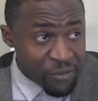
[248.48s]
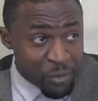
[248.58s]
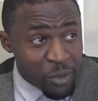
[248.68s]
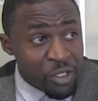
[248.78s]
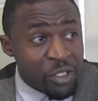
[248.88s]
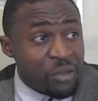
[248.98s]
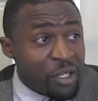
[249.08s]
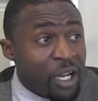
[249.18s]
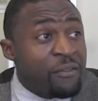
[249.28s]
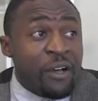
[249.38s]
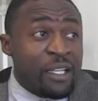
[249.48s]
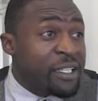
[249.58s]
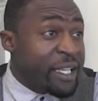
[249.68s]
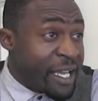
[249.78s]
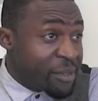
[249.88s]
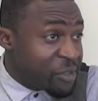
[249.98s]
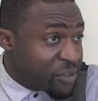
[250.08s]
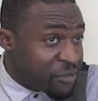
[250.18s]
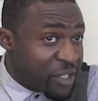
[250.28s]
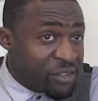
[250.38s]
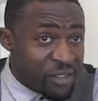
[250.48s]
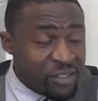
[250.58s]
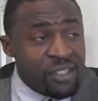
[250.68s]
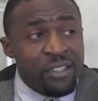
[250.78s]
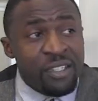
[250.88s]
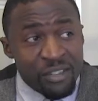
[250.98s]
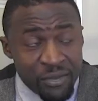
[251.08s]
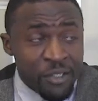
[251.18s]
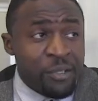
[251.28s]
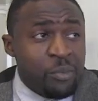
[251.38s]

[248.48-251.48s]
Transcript: for, you know, non-violent cannabis offenses. I think that's very